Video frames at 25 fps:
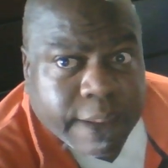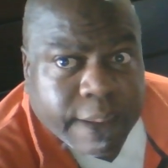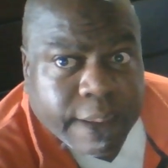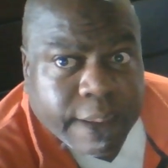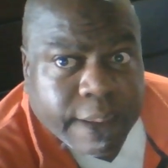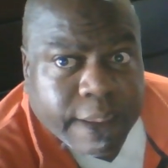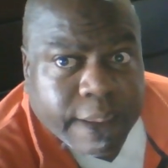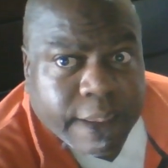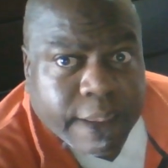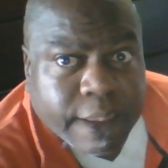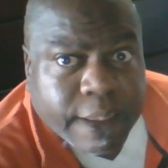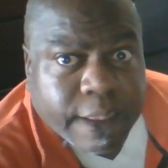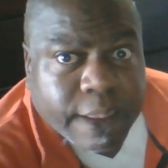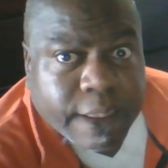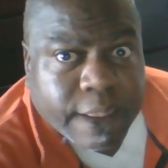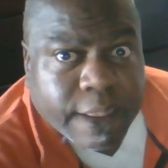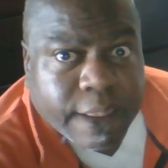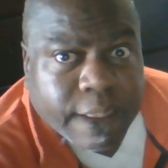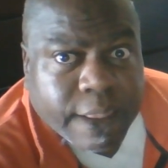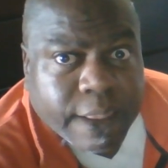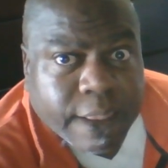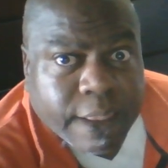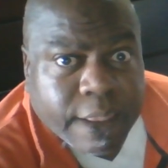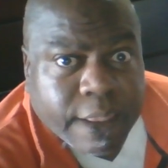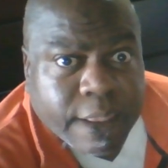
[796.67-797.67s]

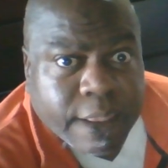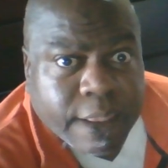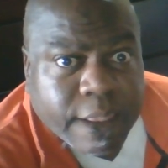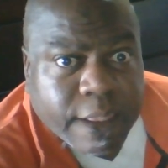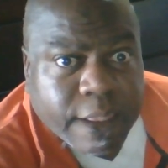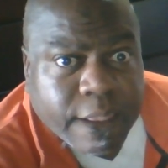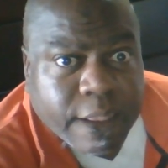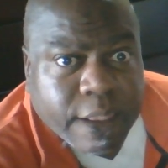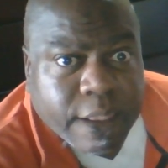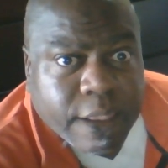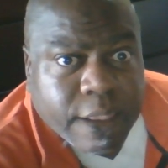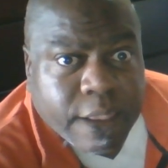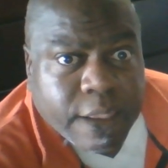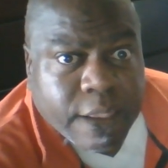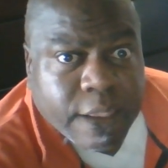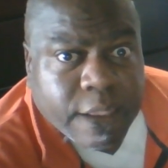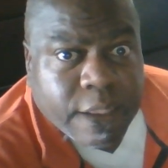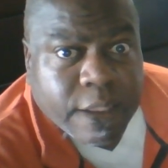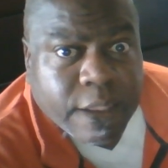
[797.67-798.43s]
[no speech]